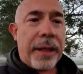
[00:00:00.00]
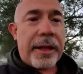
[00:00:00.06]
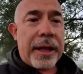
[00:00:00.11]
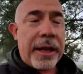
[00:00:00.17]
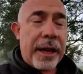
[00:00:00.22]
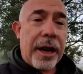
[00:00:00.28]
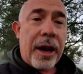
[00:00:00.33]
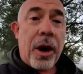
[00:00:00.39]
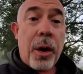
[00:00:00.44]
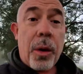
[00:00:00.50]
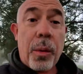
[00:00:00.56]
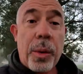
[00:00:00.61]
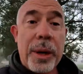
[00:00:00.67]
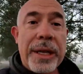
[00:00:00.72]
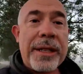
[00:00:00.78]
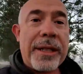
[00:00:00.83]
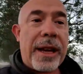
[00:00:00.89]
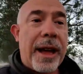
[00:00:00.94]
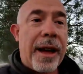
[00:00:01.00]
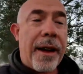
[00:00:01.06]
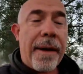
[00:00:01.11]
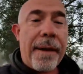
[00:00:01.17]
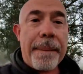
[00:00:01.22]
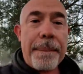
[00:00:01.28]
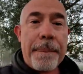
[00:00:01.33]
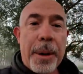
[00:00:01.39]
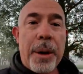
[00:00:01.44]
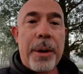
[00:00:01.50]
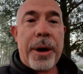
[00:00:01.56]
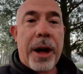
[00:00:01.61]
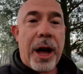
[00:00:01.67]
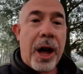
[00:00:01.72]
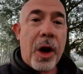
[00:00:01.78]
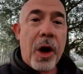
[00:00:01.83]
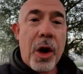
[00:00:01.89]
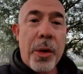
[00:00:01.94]
the Windsor
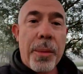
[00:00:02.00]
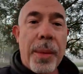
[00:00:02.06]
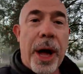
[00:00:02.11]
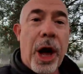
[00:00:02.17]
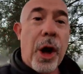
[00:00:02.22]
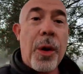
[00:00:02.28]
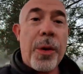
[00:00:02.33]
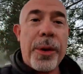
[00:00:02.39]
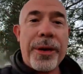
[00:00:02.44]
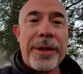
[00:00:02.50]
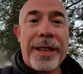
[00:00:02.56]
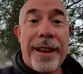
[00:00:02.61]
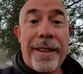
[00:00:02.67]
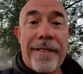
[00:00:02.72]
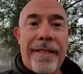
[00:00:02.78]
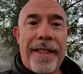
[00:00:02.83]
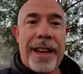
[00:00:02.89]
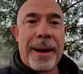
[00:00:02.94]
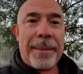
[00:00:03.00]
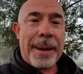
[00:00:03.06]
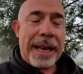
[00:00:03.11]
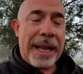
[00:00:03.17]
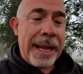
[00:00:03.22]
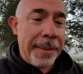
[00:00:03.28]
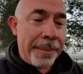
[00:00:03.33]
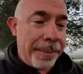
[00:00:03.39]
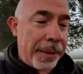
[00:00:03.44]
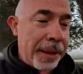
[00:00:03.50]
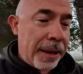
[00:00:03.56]
Motorhome Owners family.